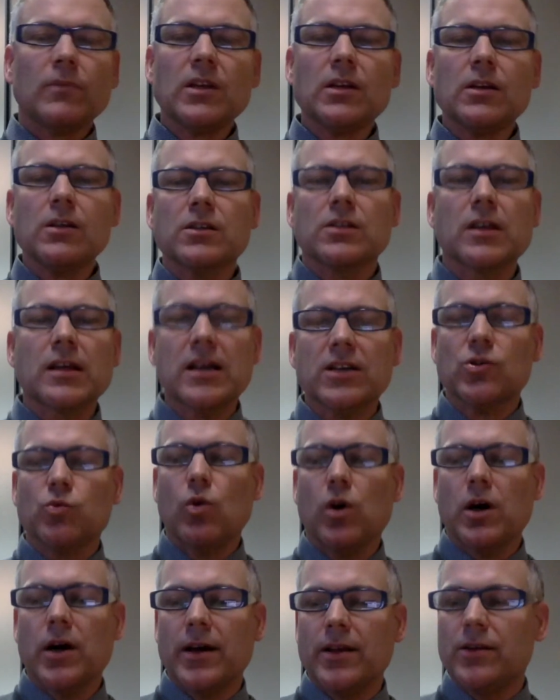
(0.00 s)
So that's
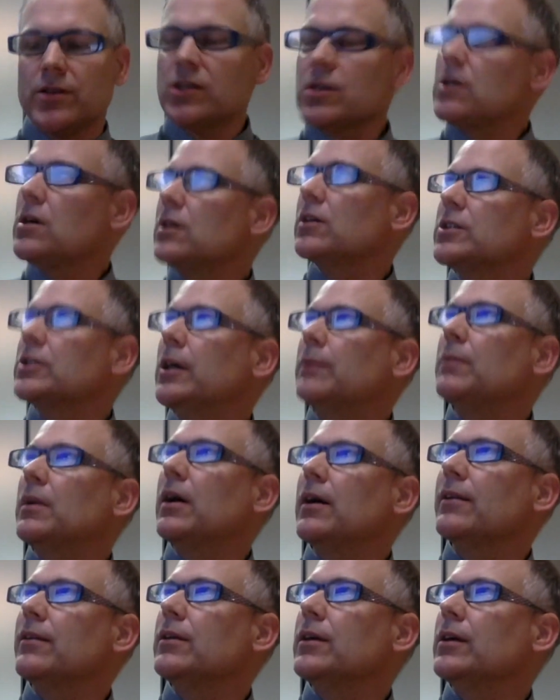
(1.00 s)
why the startup,
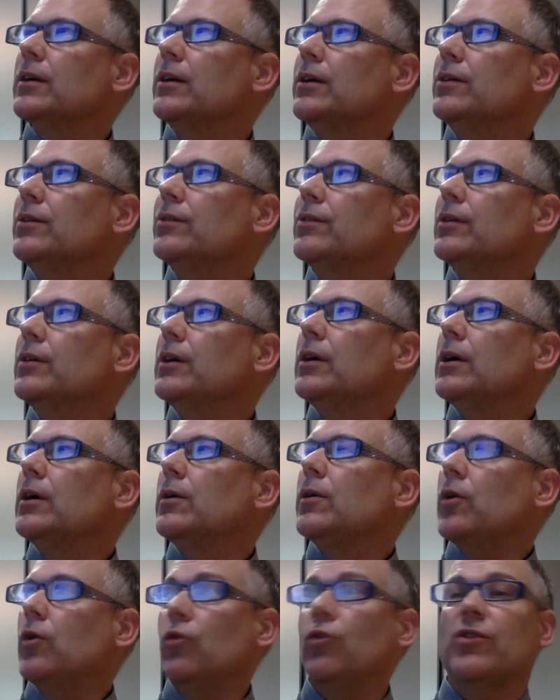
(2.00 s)
I think,
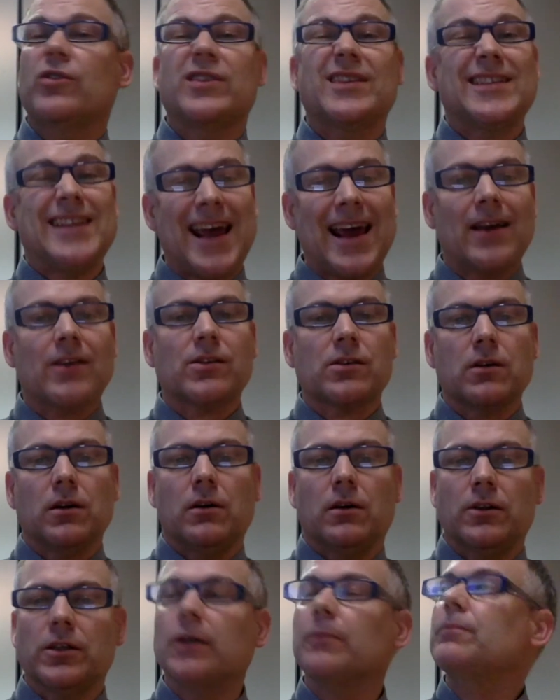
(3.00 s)
or the tech
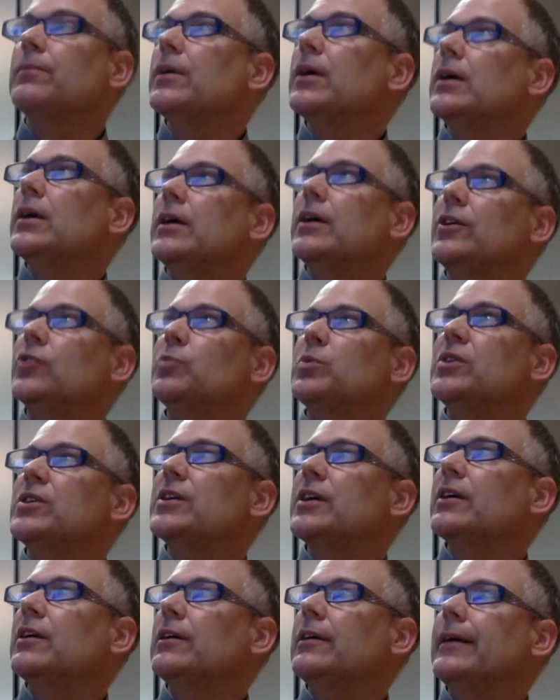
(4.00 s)
startup, is
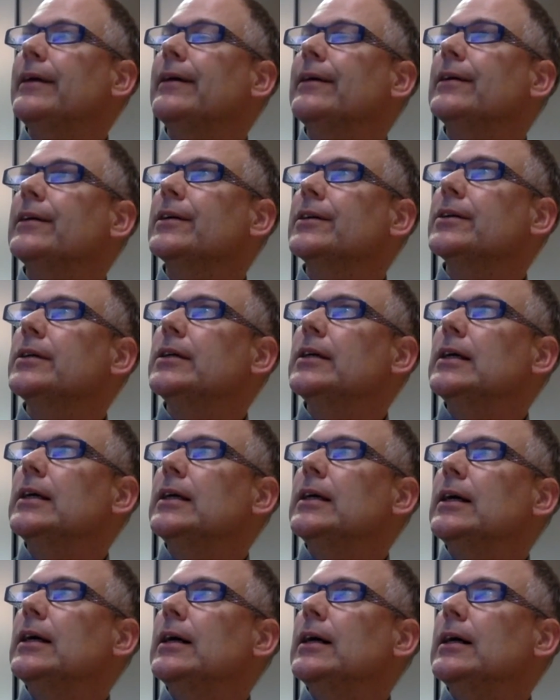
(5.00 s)
particularly hard.
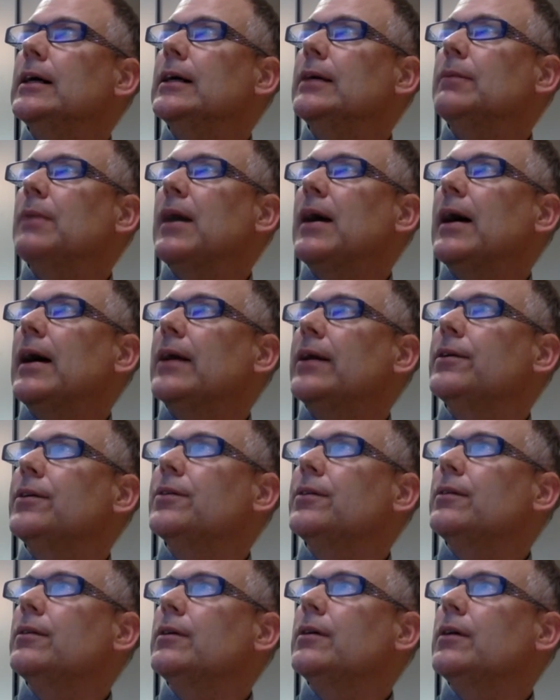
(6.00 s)

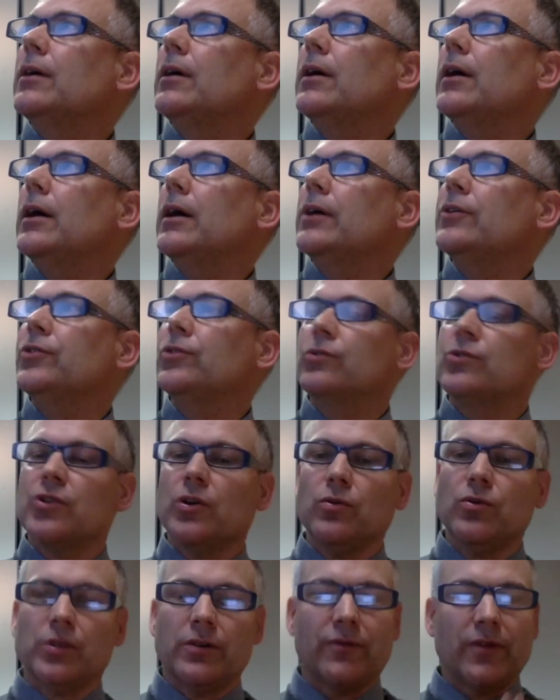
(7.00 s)
And as a
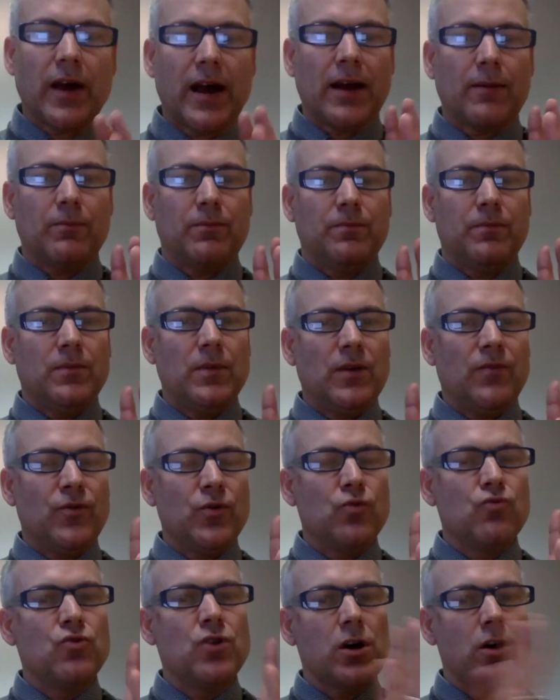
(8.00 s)
result of that, if you
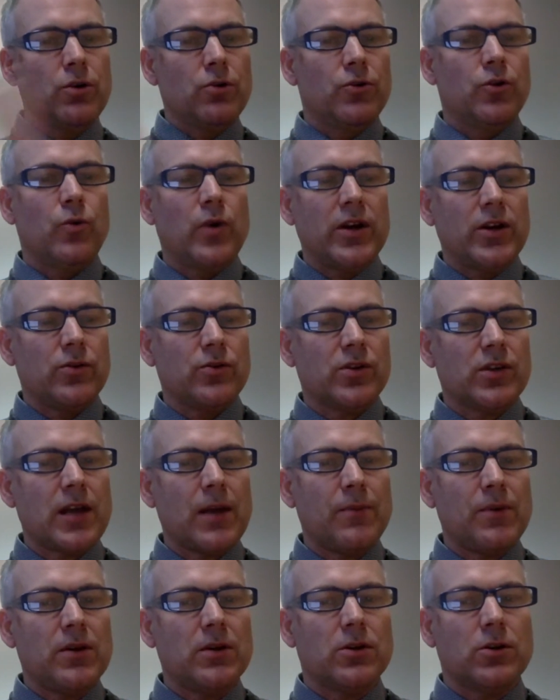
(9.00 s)
know that when you
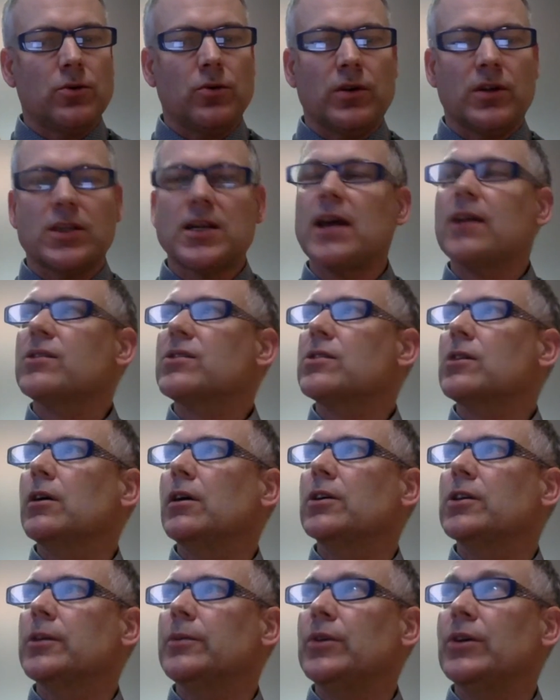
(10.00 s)
step into a tech
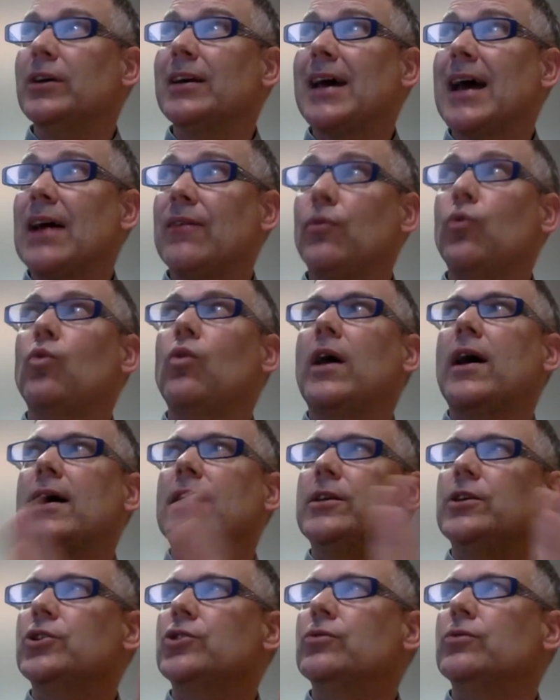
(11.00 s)
startup, you're going to have all that
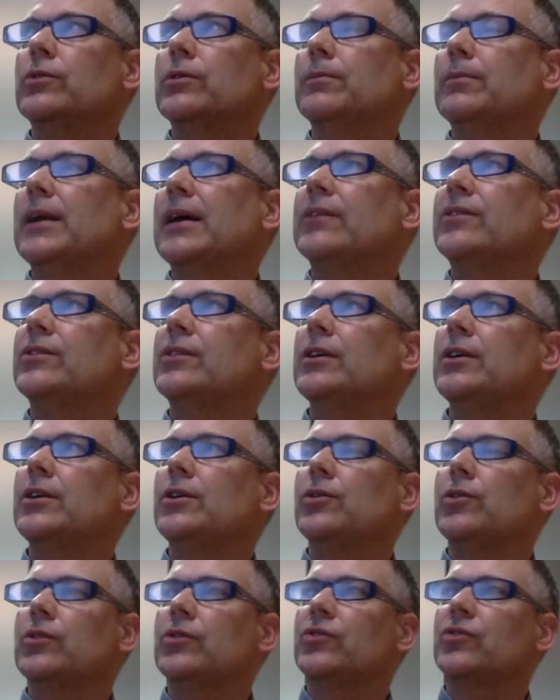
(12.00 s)
additional complexity,
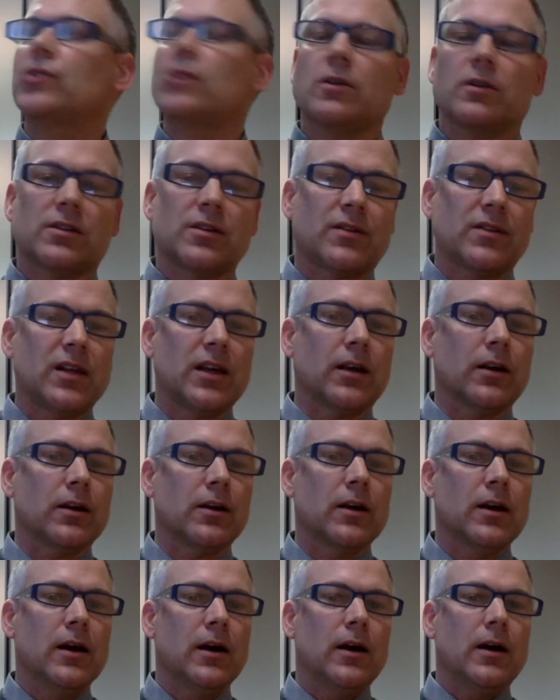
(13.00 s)
you can start to think
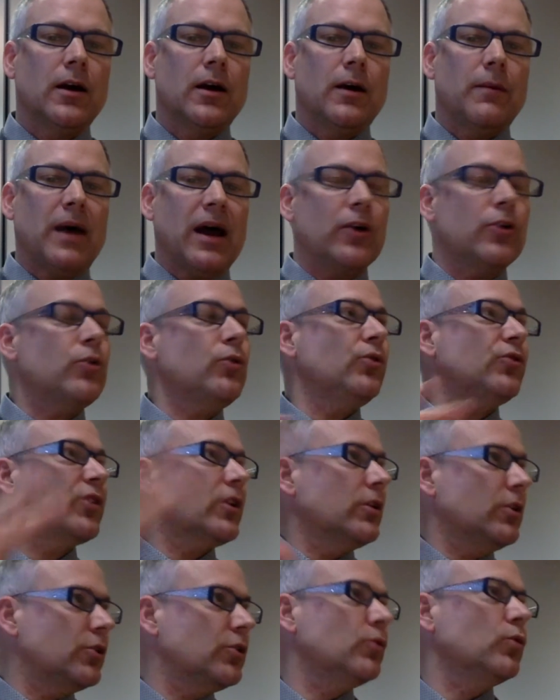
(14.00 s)
about who's going
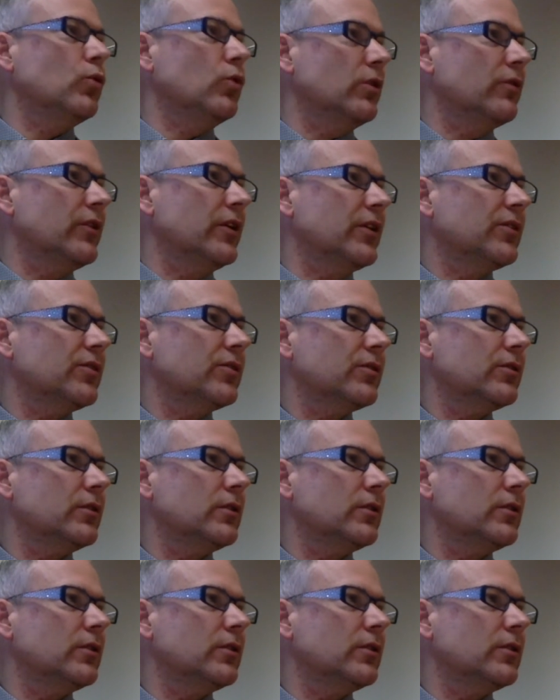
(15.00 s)
to do all of this